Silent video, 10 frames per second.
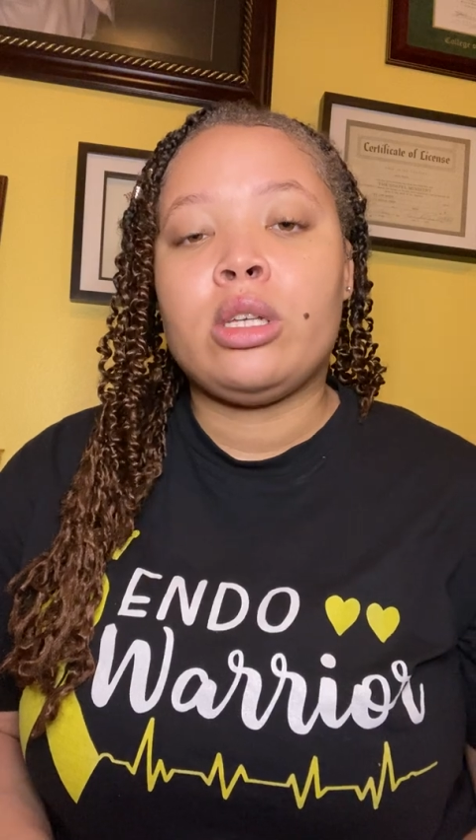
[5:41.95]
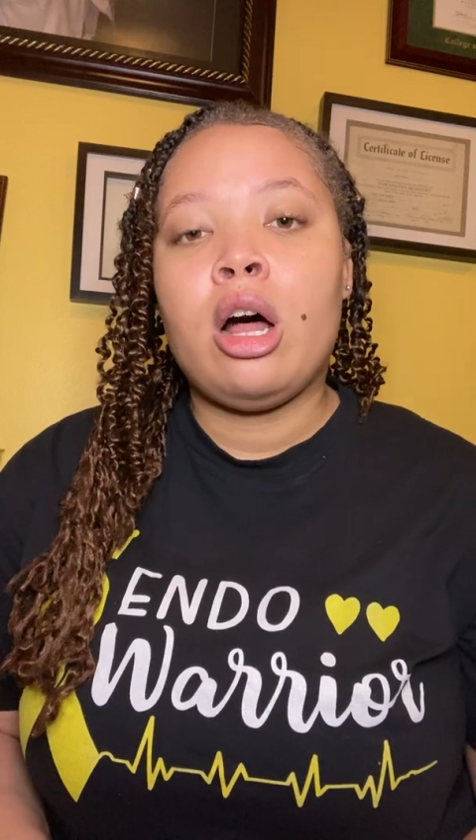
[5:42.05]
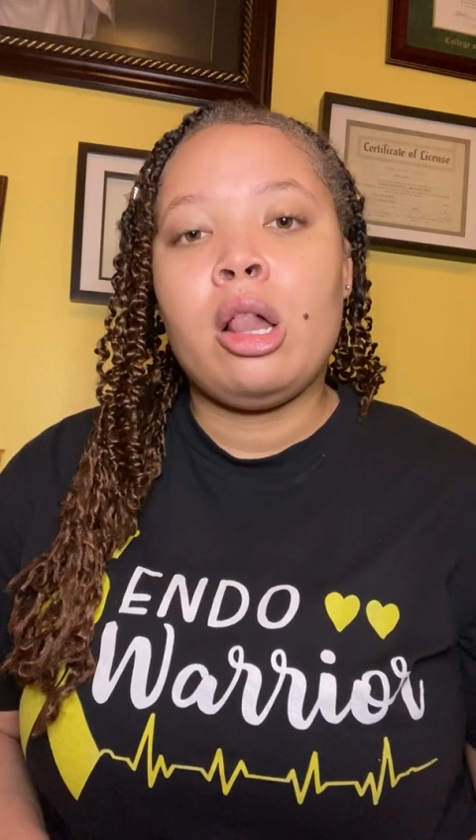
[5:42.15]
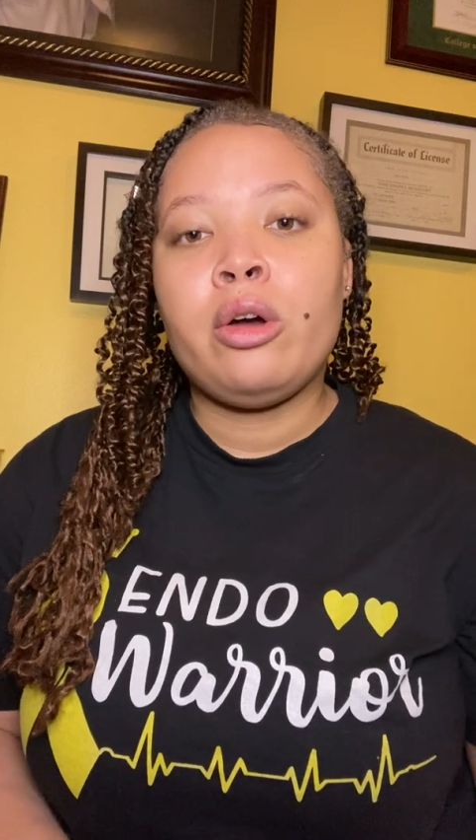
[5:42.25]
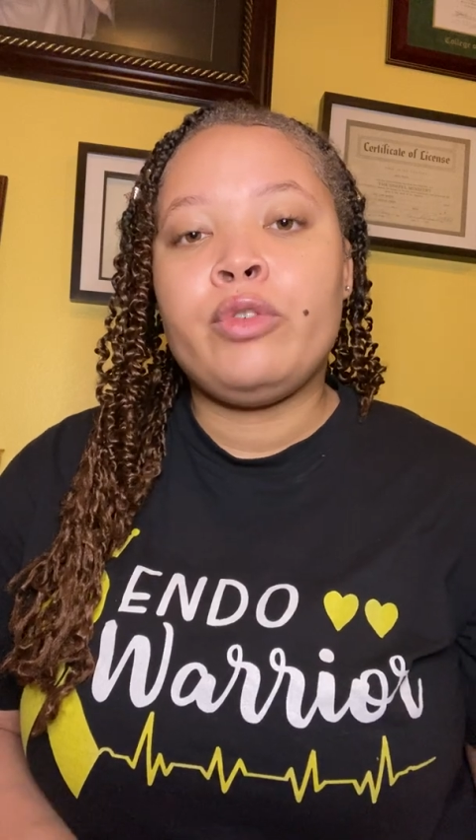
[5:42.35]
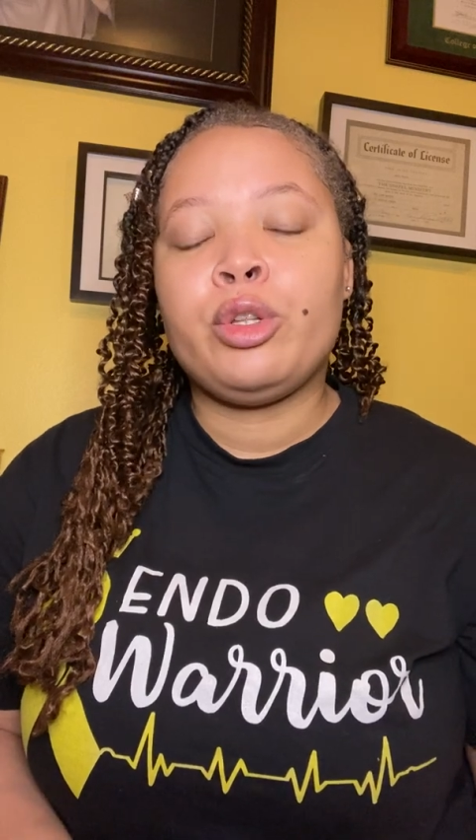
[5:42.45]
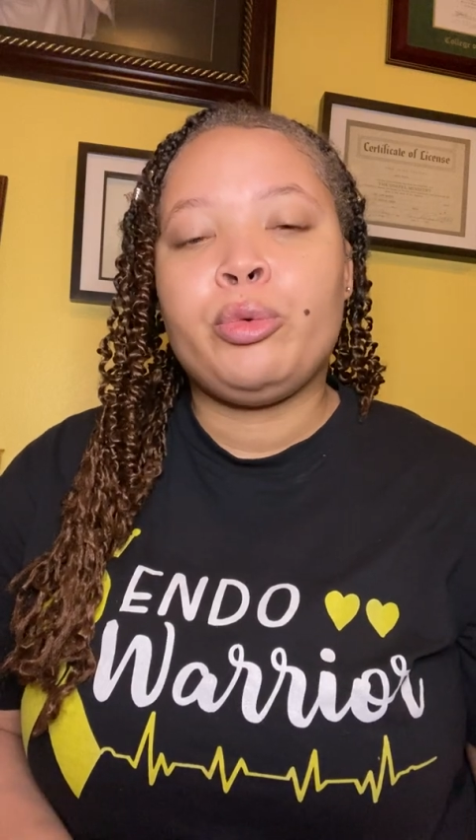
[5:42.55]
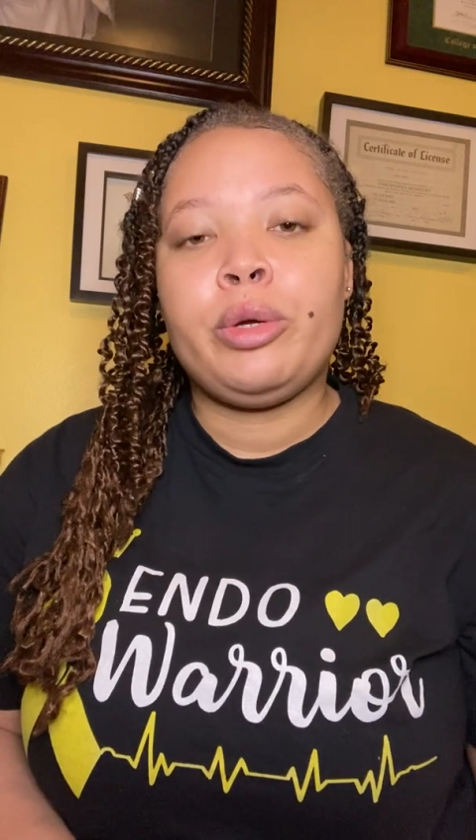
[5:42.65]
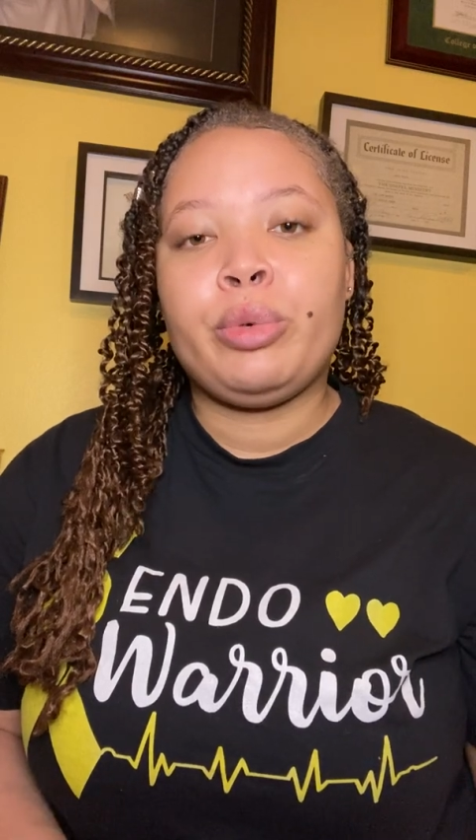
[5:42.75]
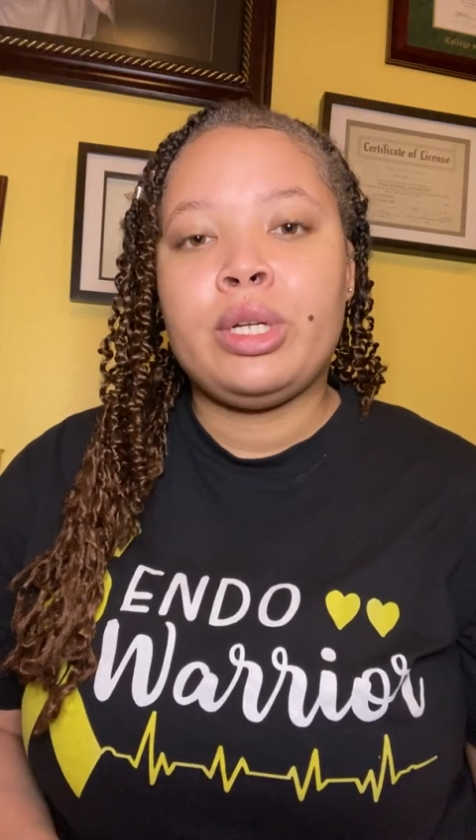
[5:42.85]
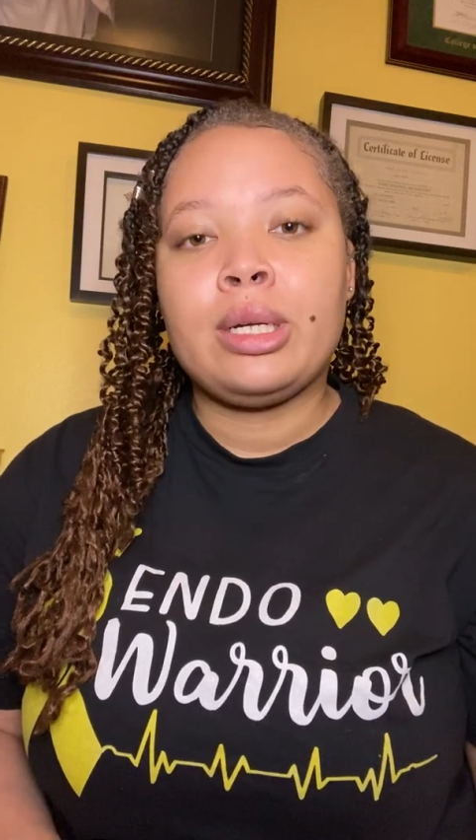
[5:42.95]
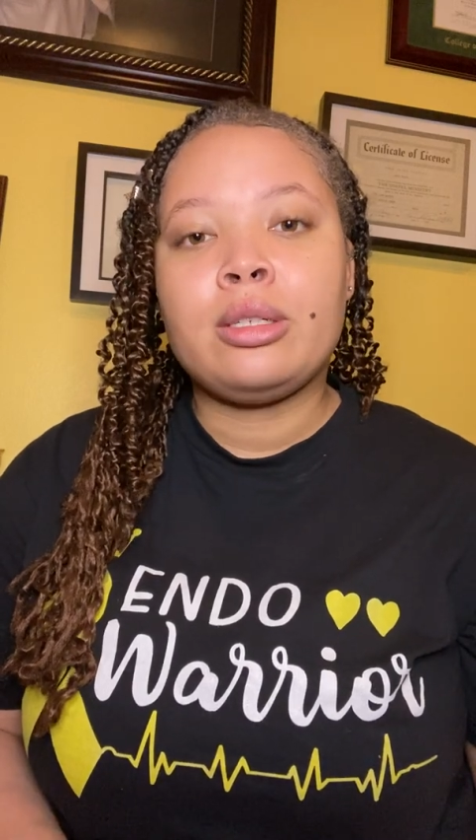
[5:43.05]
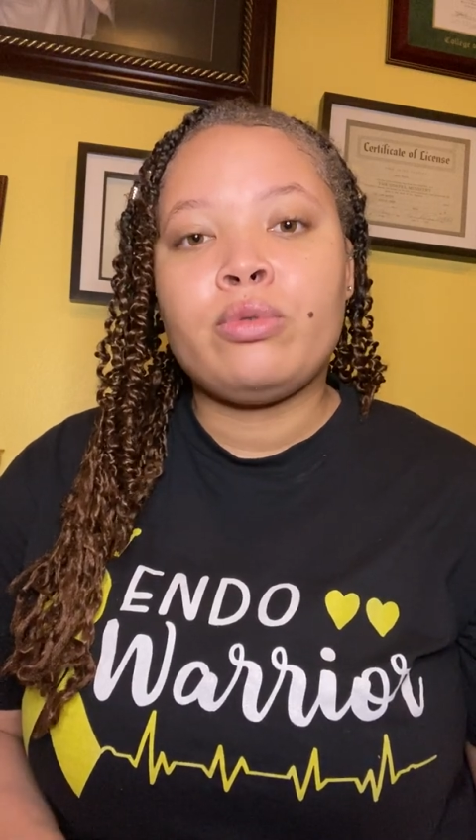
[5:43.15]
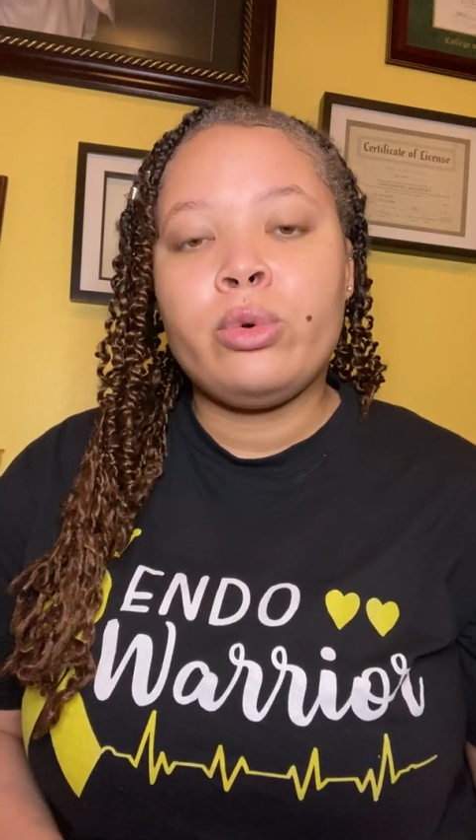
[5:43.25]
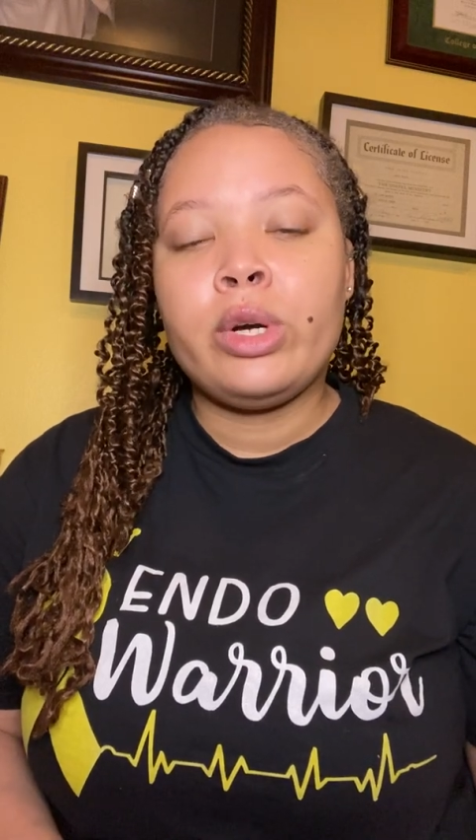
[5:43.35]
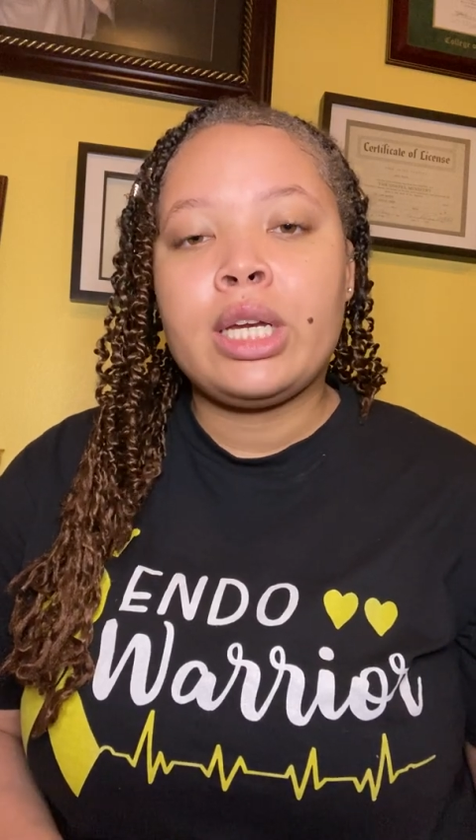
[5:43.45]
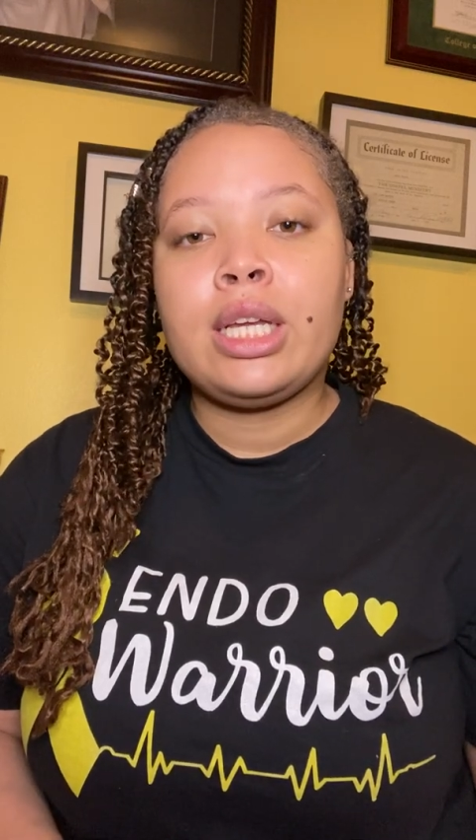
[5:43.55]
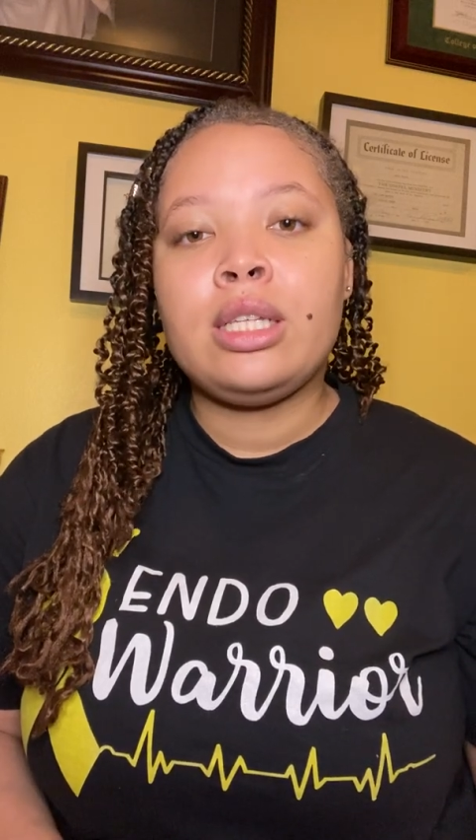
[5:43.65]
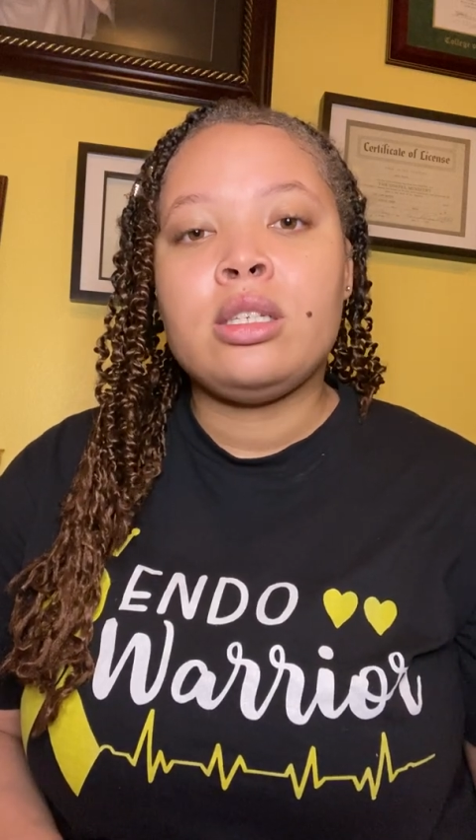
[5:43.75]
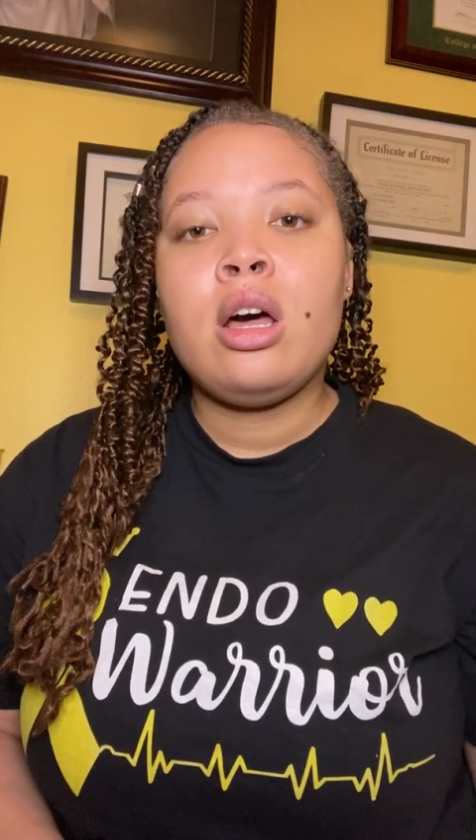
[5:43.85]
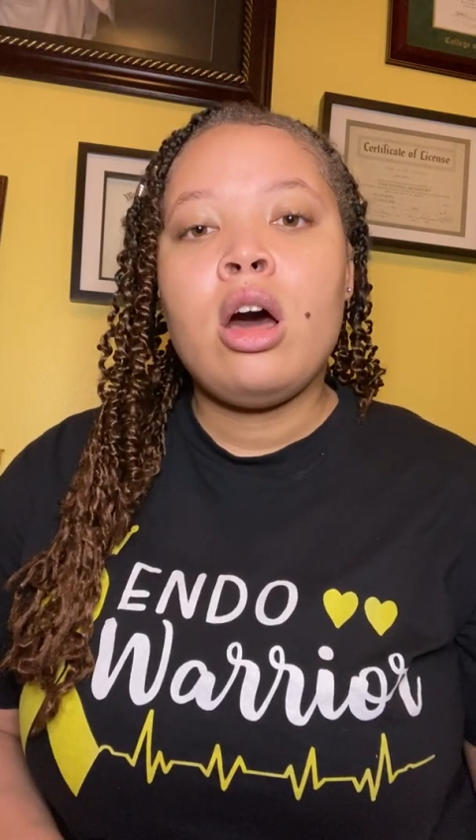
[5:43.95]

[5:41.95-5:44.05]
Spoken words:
all over the reproductive organs,